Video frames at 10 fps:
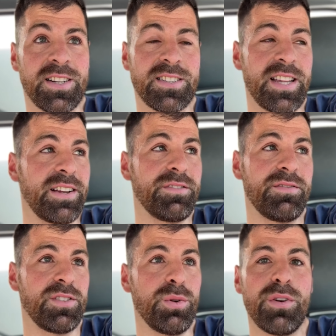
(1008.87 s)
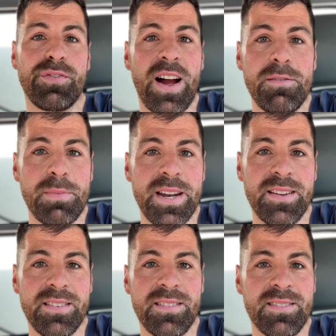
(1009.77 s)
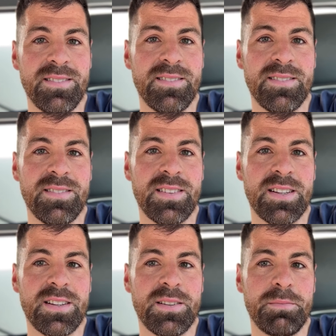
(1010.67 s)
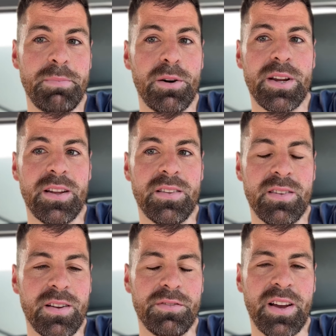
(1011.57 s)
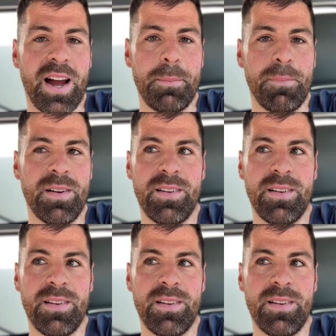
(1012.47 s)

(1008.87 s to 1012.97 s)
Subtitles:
It's like 2 to 5 minute periods of time.